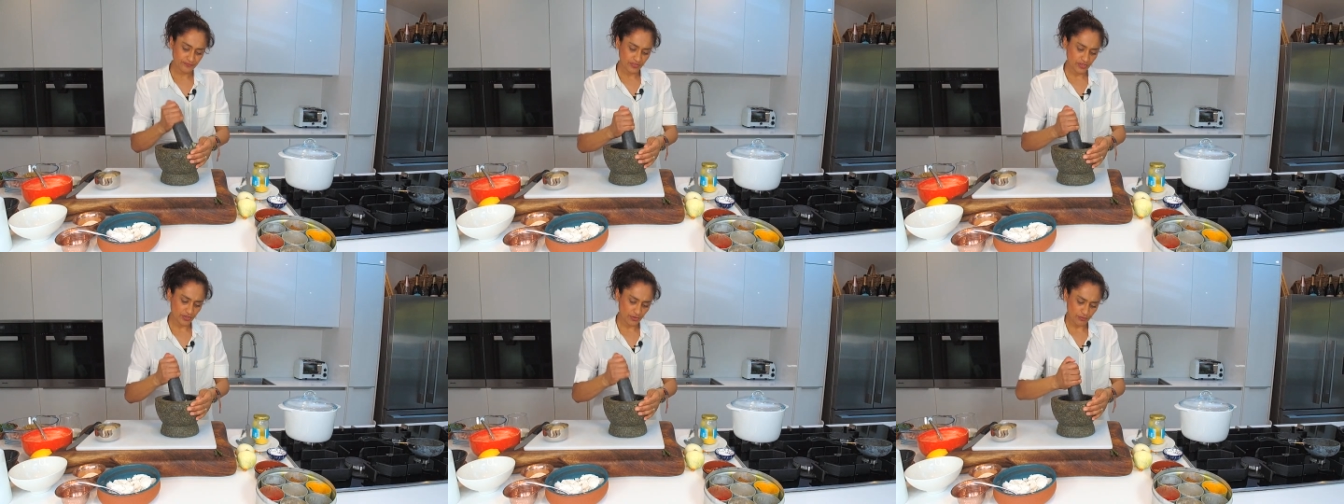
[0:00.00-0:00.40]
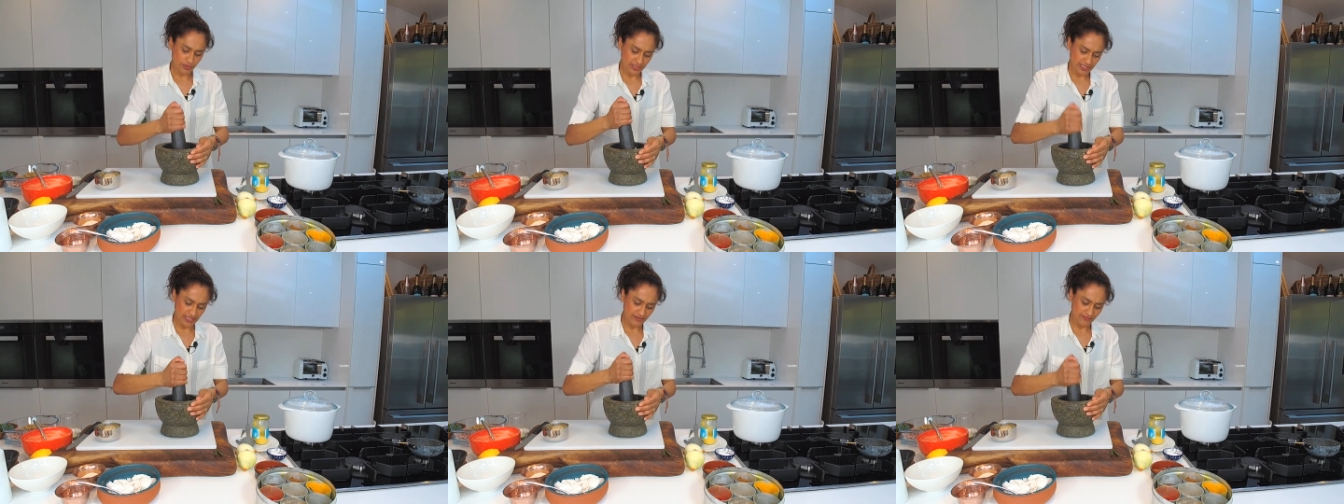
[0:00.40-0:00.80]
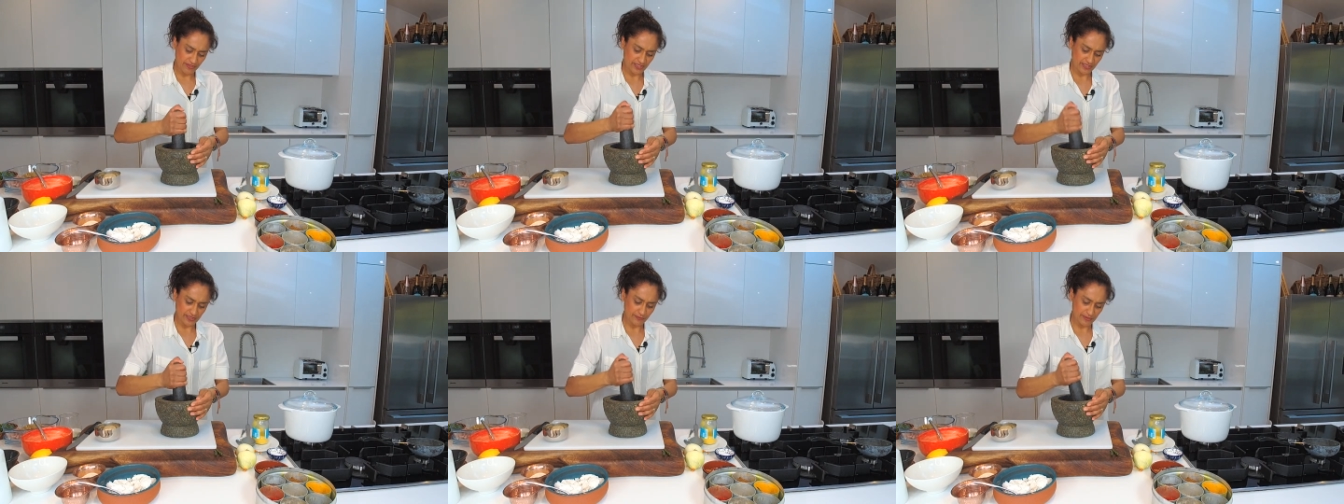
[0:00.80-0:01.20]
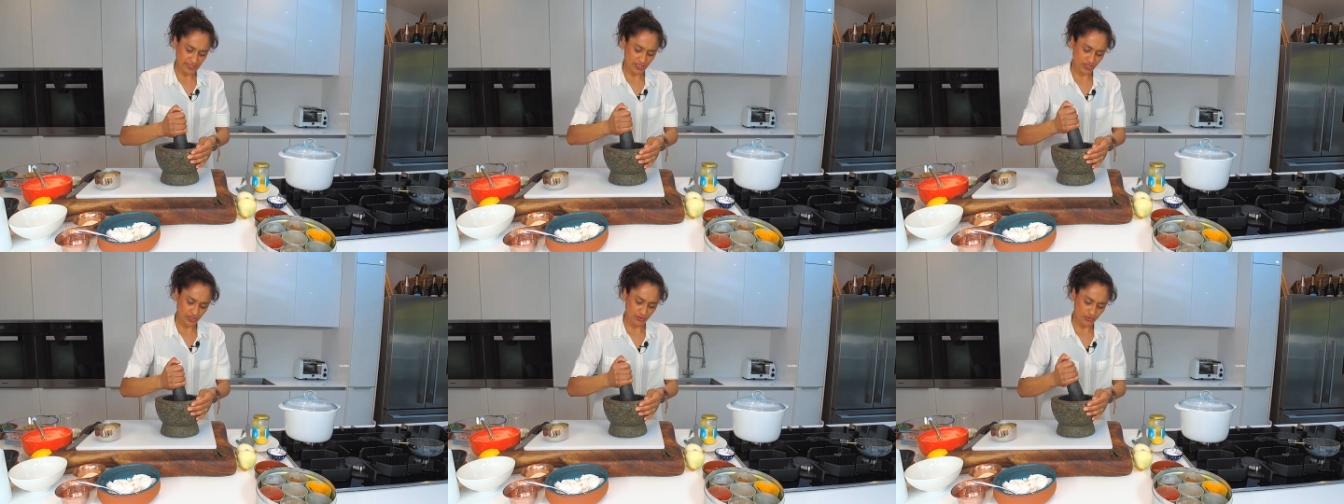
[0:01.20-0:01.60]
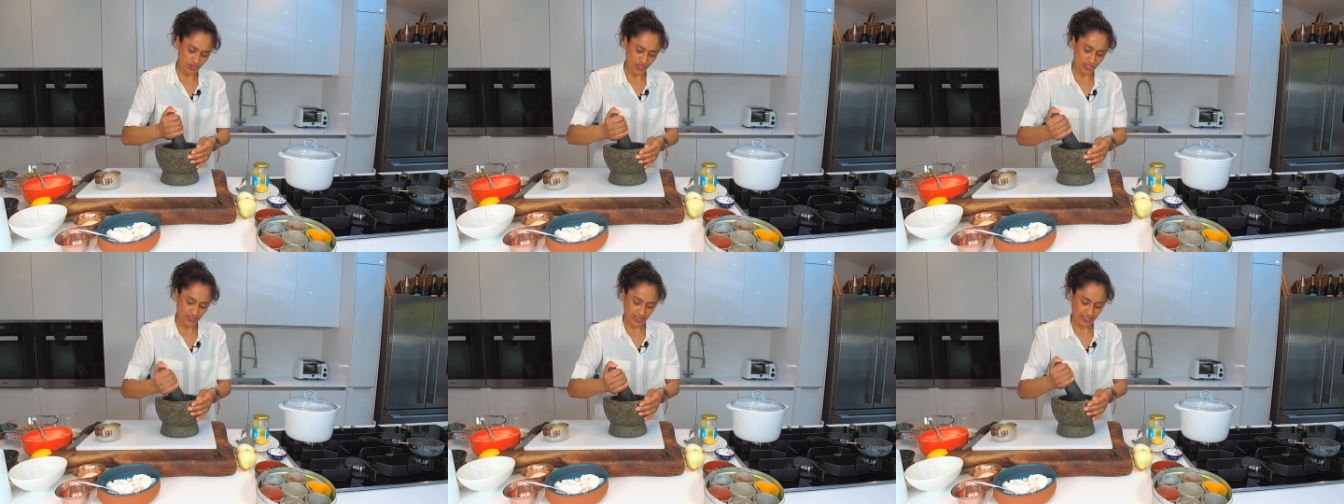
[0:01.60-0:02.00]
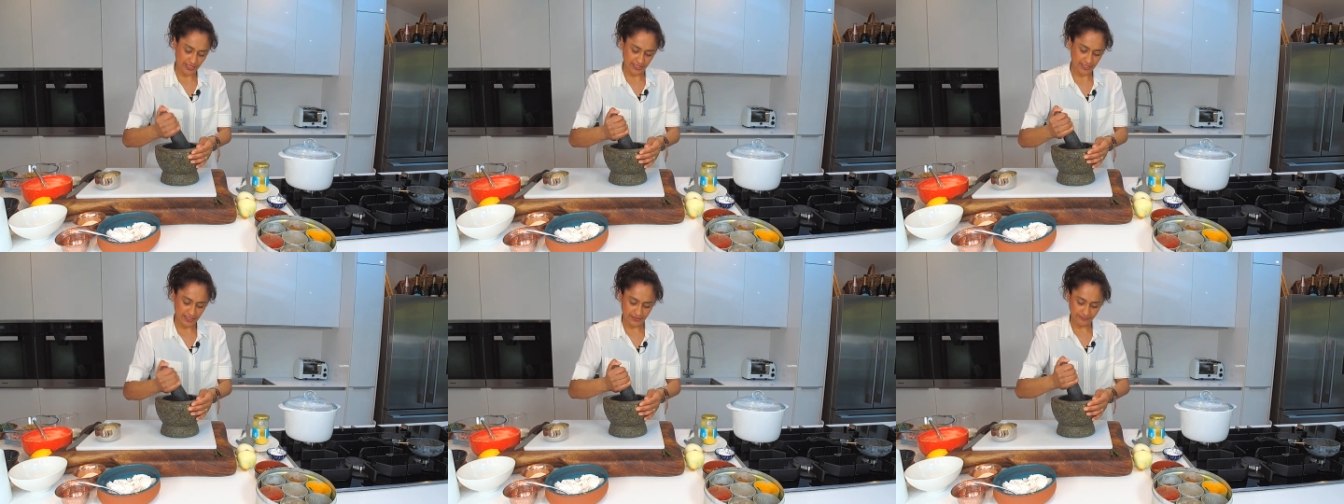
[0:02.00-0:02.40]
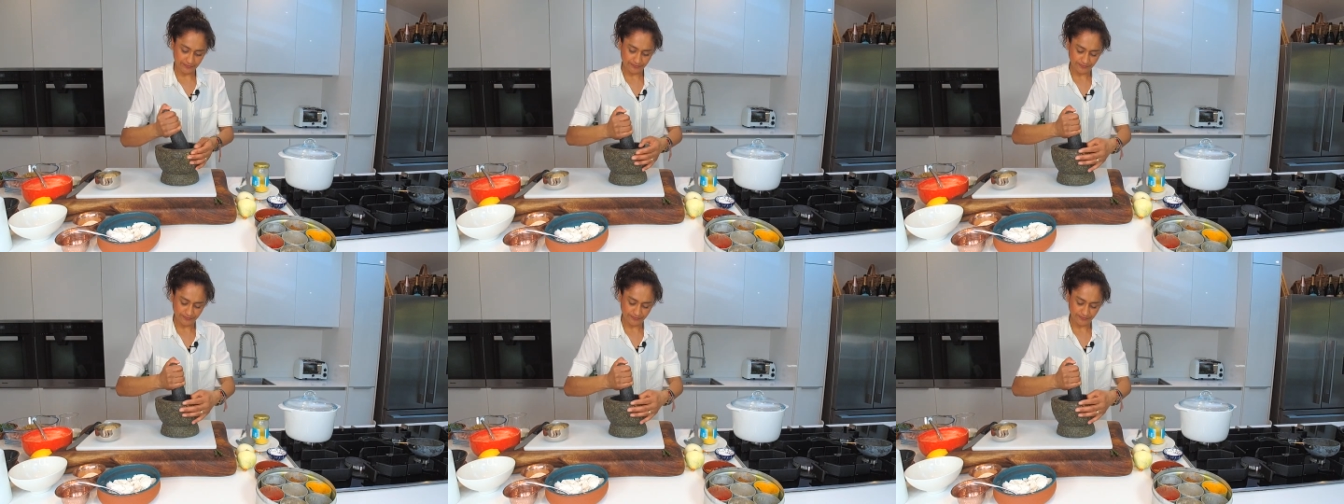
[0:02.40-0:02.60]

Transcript: you don't want to leave these bits too chunky.